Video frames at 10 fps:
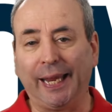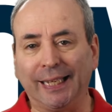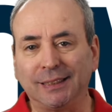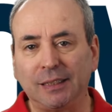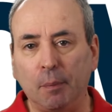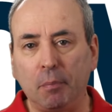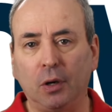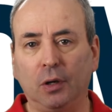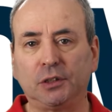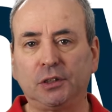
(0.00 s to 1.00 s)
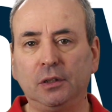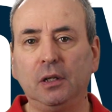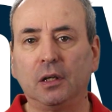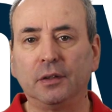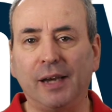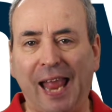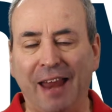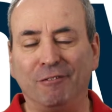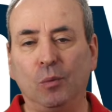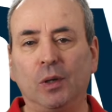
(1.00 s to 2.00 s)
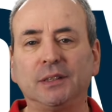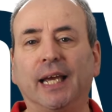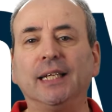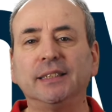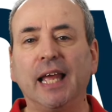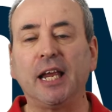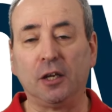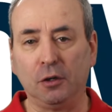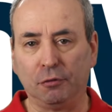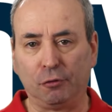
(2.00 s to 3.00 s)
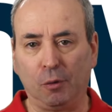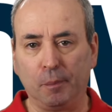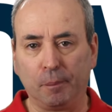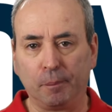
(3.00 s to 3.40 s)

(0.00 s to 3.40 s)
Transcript: It's the person that everyone takes their cue from.